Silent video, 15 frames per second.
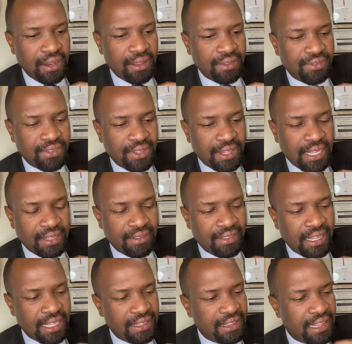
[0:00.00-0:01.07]
So
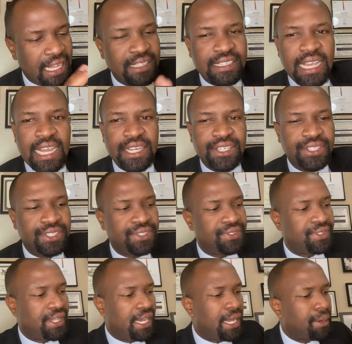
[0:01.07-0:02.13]
that's how you do
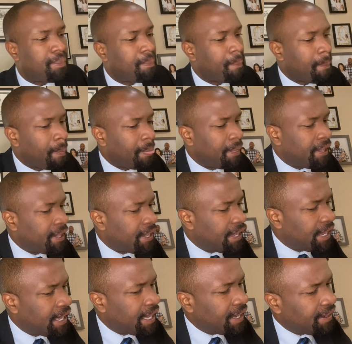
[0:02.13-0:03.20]
that.
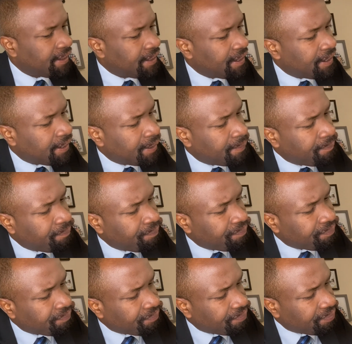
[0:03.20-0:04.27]
And
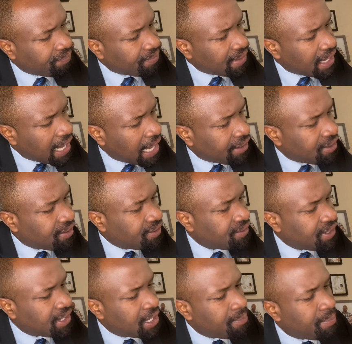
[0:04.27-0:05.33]
another
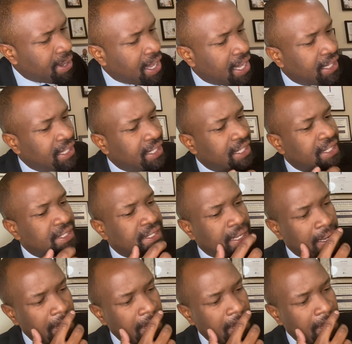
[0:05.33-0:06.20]
thing about it is